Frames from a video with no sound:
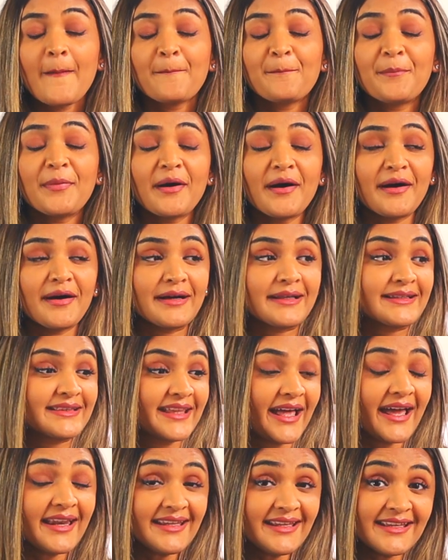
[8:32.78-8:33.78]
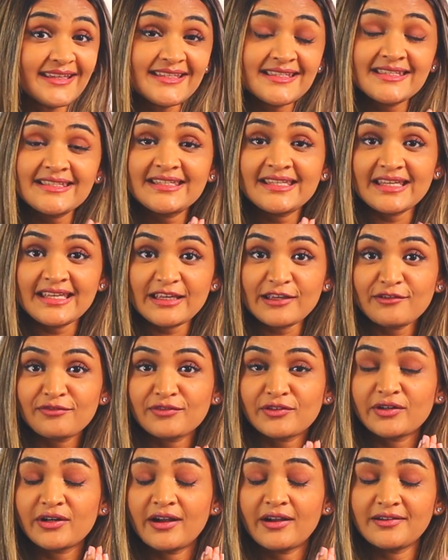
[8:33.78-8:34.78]
But that is tea
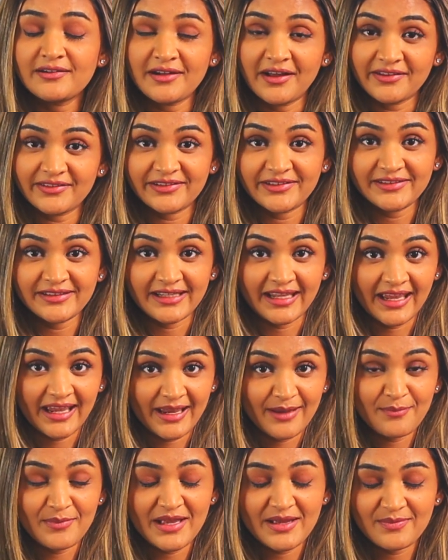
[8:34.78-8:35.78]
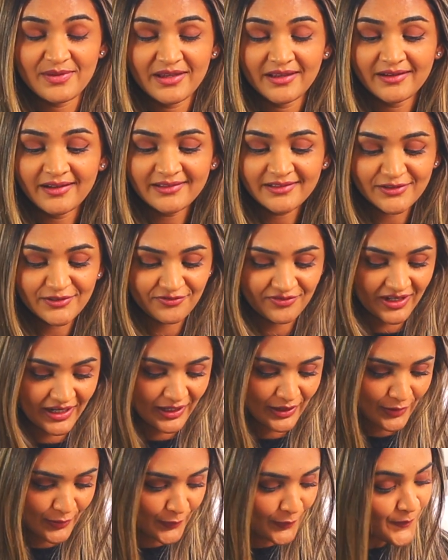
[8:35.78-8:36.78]
for another day, maybe another
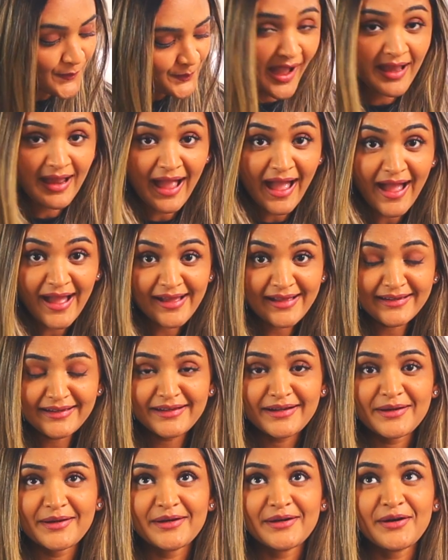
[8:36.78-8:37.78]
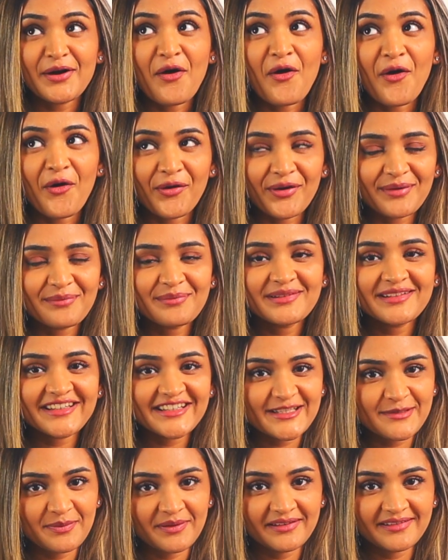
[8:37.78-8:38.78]
video. I had a horrible
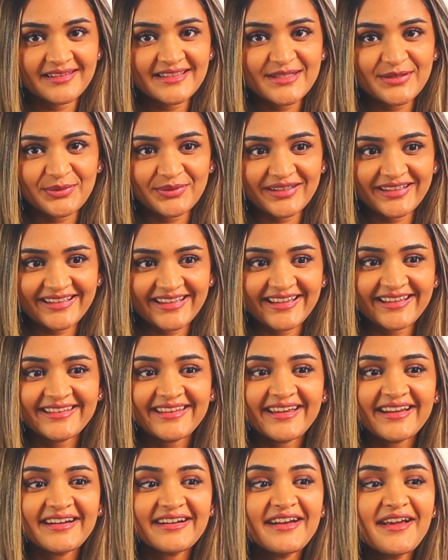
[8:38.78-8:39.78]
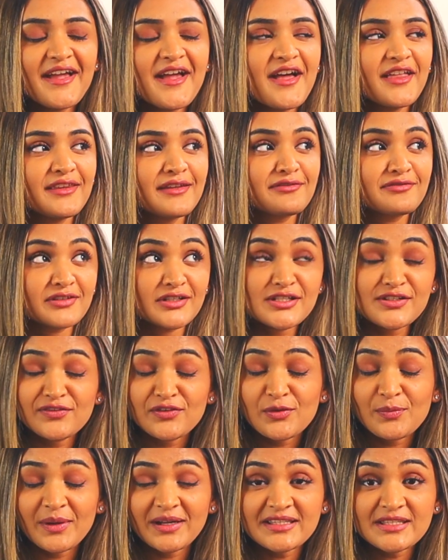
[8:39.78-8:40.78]
experience working there. The first
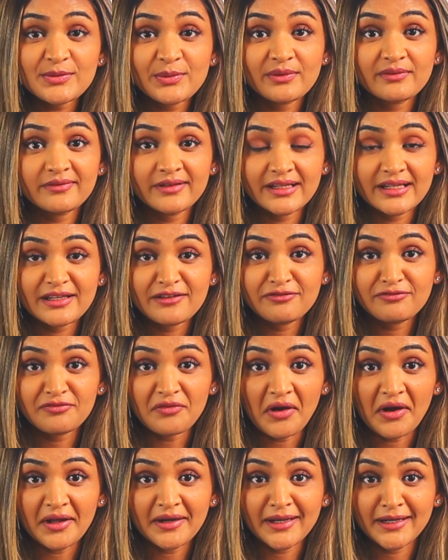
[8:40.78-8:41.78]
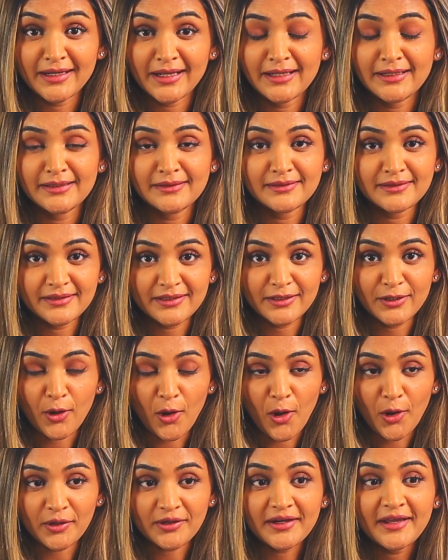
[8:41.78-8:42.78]
few months were really fun and I learned a
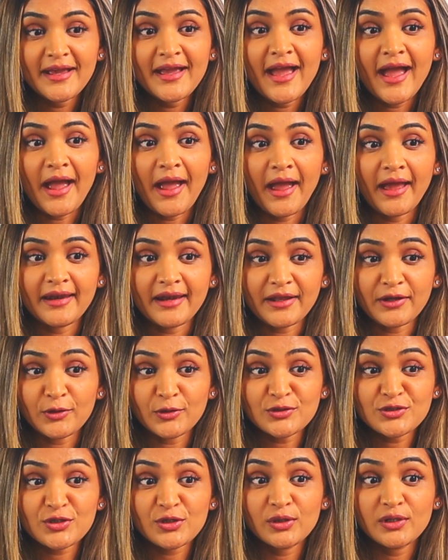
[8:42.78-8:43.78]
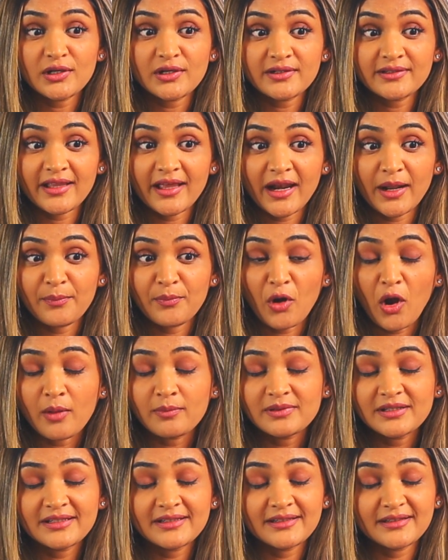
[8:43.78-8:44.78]
lot. And I also learned that I
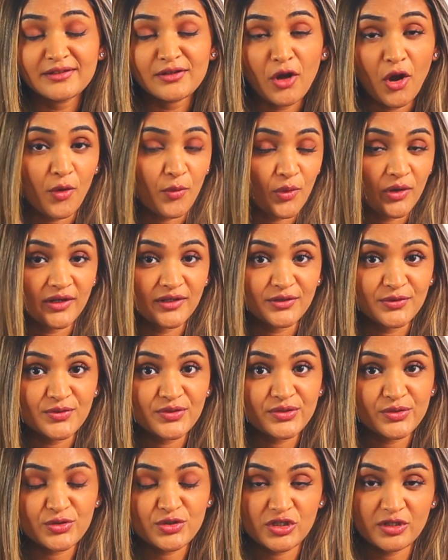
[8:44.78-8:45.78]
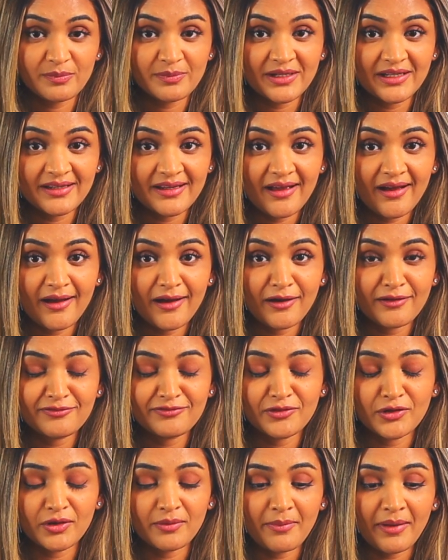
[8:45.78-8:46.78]
probably did not want to do social media
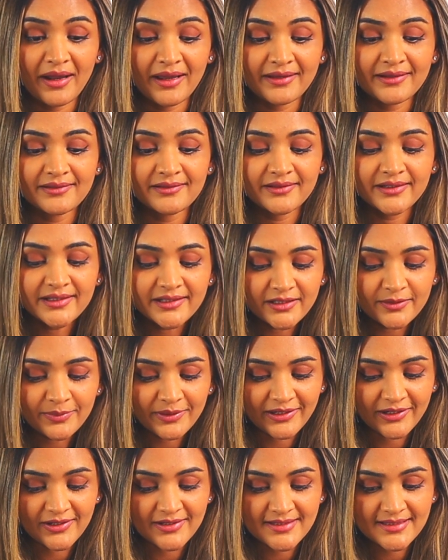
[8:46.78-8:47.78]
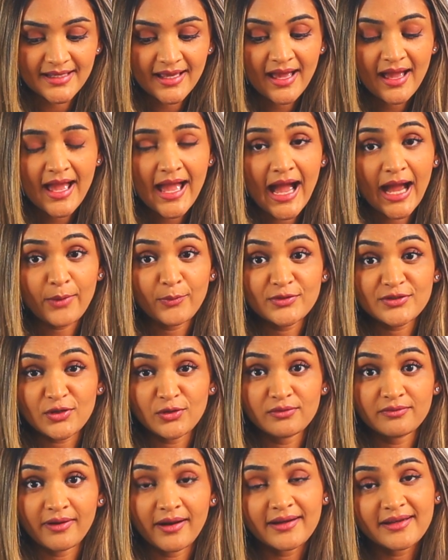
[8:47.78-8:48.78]
for my career because I was
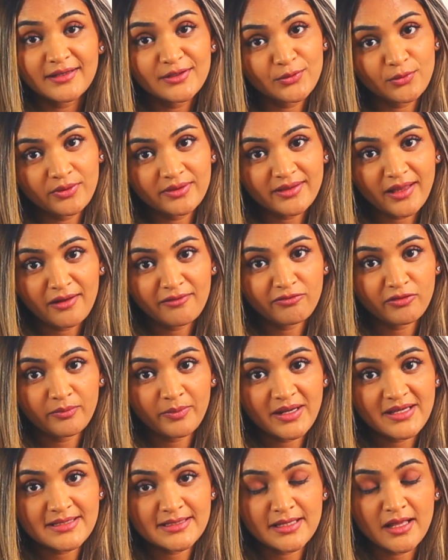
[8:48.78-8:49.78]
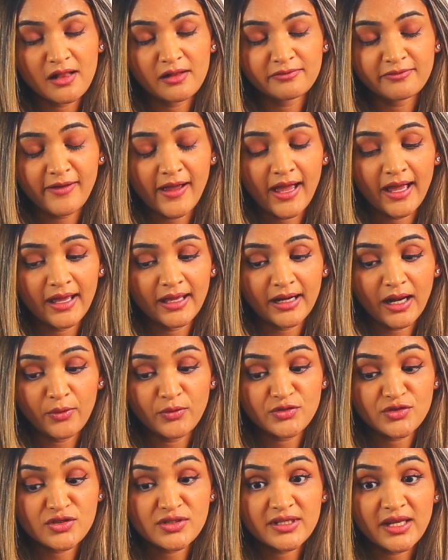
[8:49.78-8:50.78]
already doing that for myself, and I
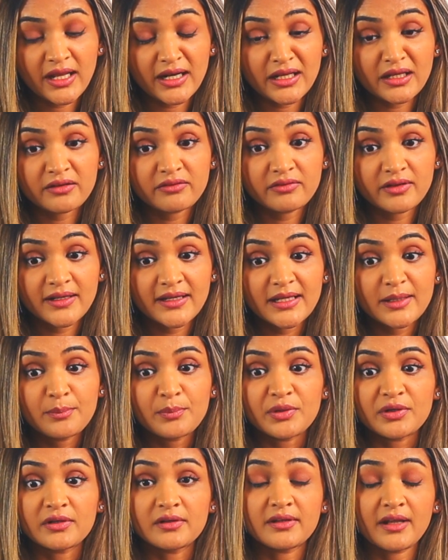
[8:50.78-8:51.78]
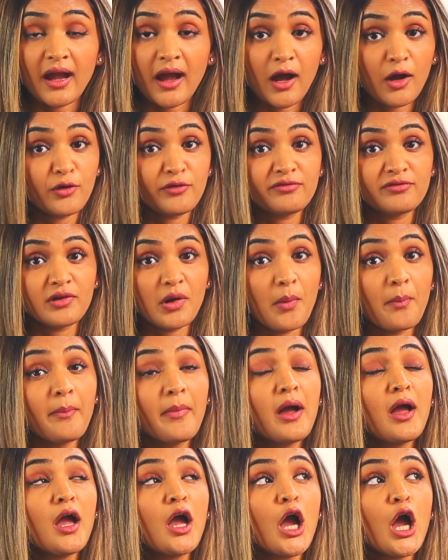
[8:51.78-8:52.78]
was just getting really burnt out from
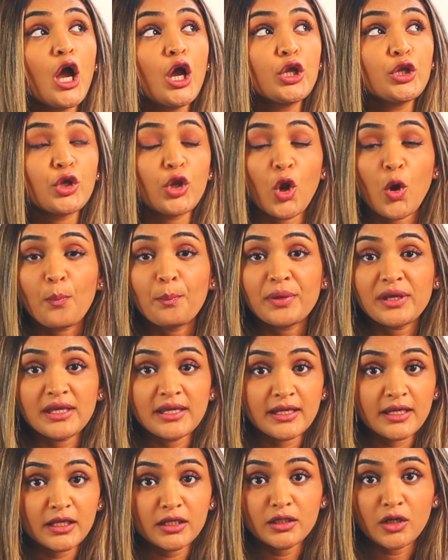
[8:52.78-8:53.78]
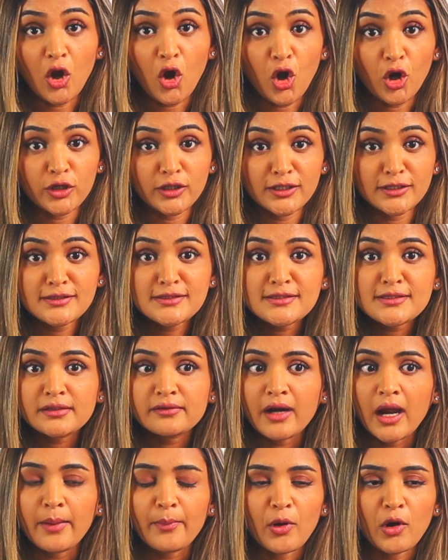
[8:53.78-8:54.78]
being on
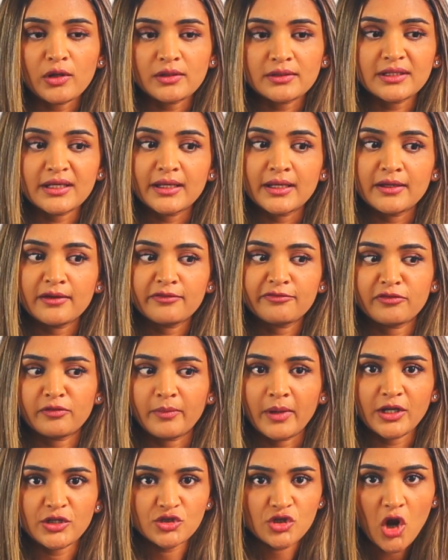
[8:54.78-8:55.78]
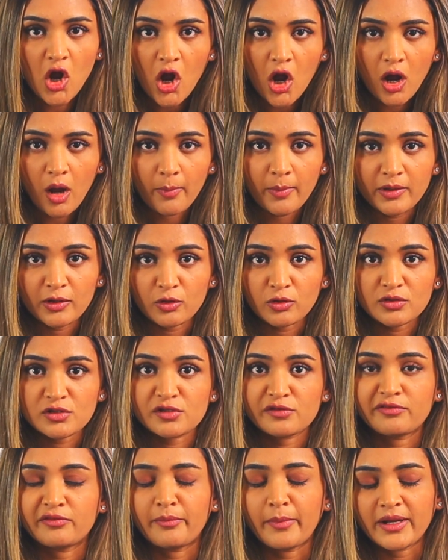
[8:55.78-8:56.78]
Instagram all day for my job and
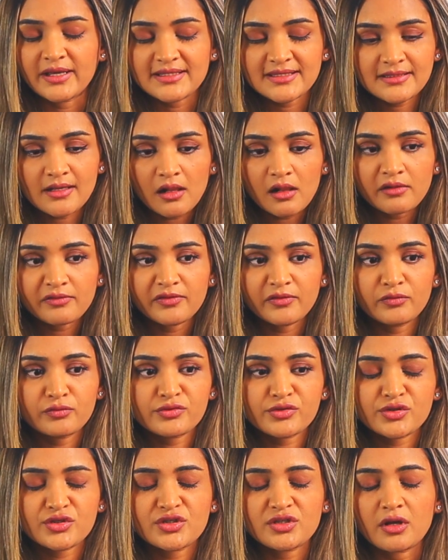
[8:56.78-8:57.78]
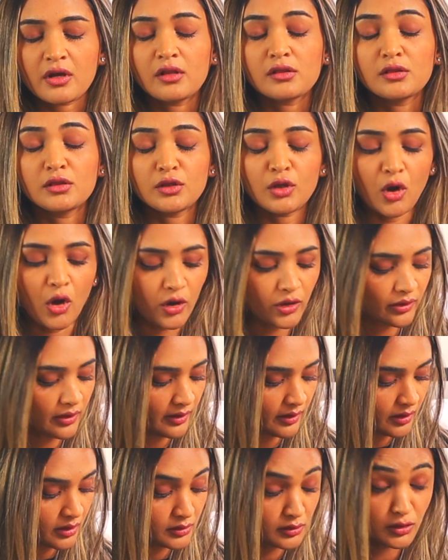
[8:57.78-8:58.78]
also for myself. It was just a lot
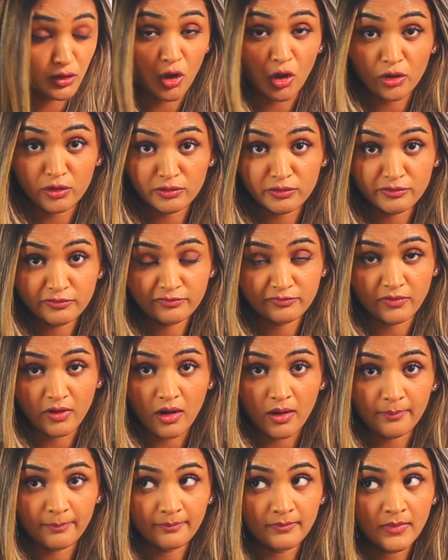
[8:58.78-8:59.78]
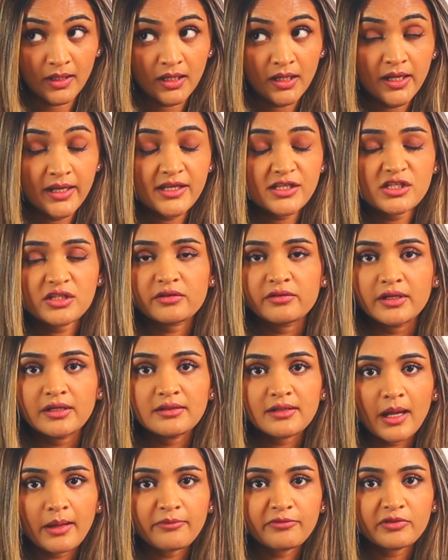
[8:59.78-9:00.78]
of screen
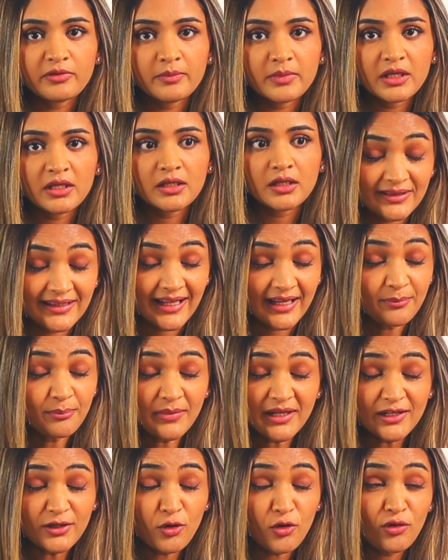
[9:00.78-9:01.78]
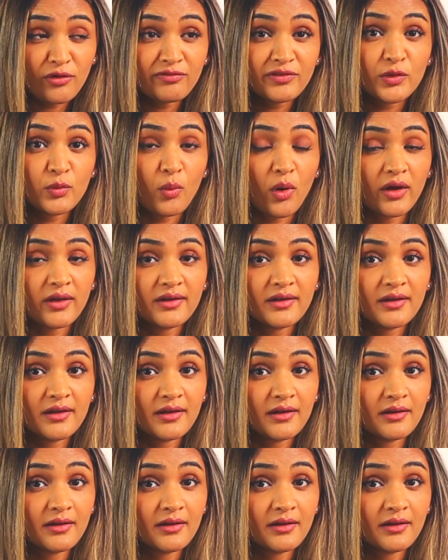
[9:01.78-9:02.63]
time for me. Let me know if you want to